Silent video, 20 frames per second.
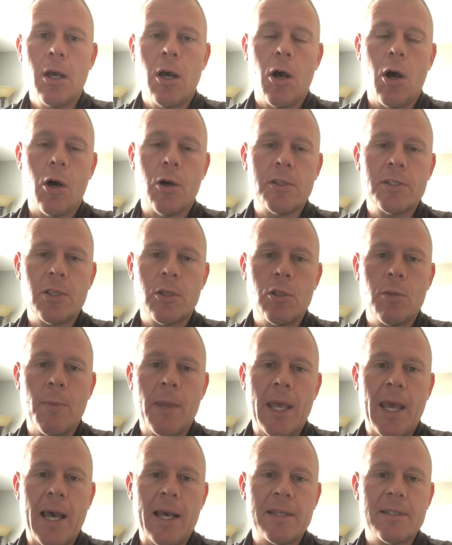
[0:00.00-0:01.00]
Also, you
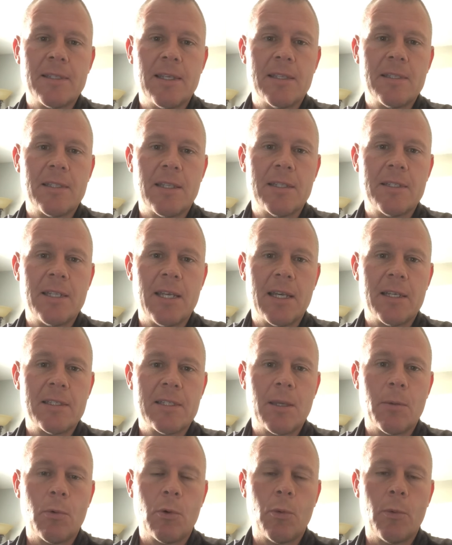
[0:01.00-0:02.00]
may access the text
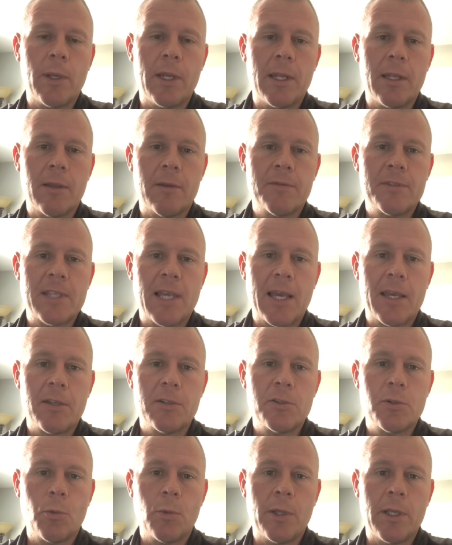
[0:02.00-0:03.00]
that we're reading of
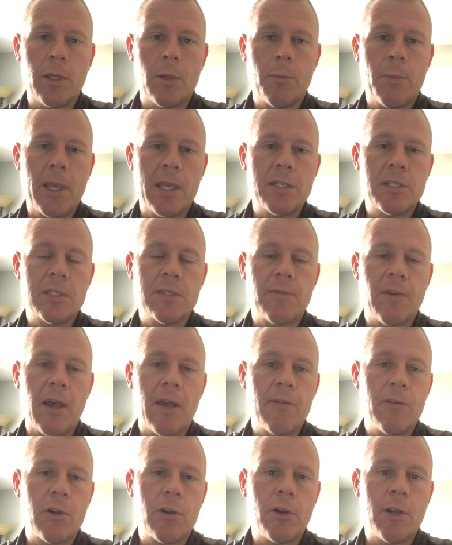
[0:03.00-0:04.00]
Sacagawea on pages
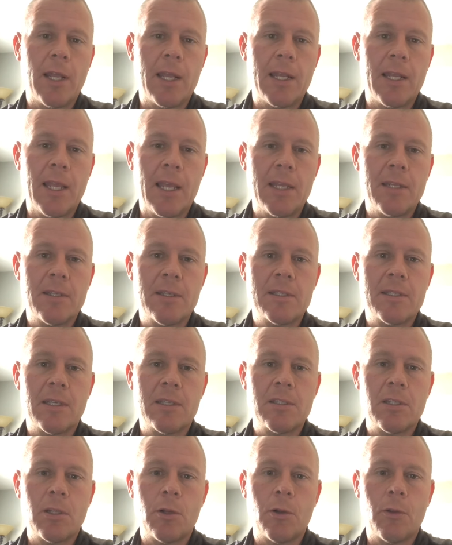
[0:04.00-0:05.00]
588 to
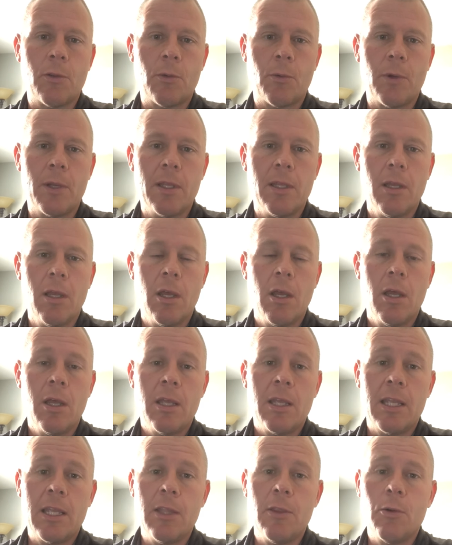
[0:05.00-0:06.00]
603,
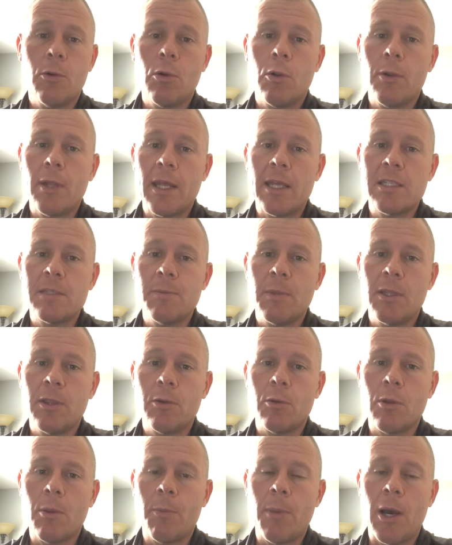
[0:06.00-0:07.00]
either on Edsby
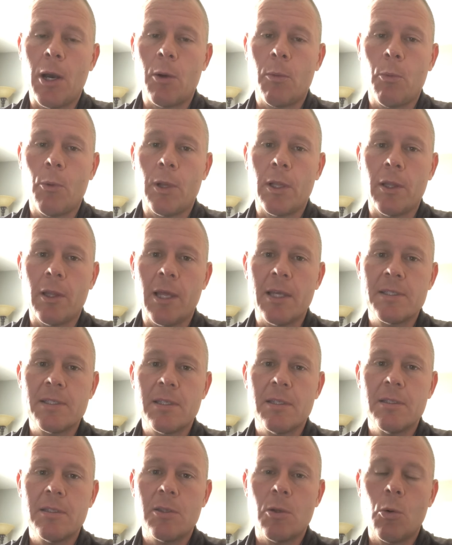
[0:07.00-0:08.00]
through the PowerPoint
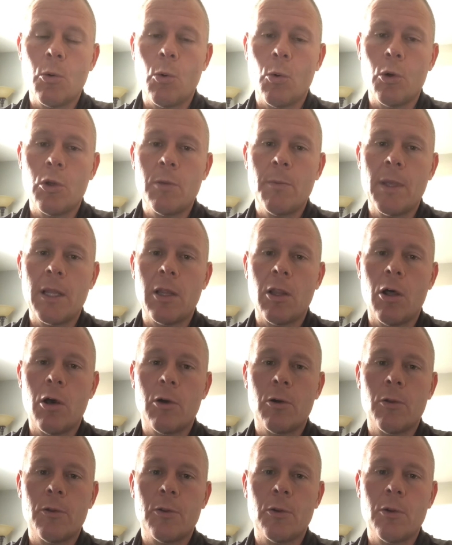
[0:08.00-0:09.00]
lessons, or you may log
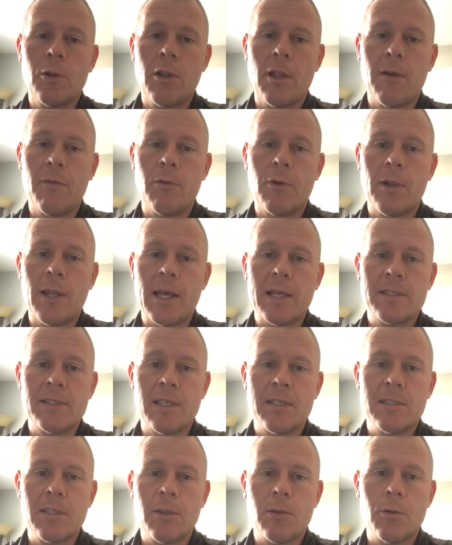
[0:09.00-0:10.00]
on through Clever and
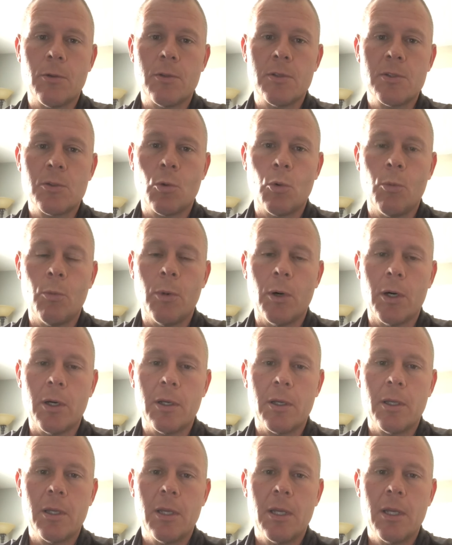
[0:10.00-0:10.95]
access it through the school book.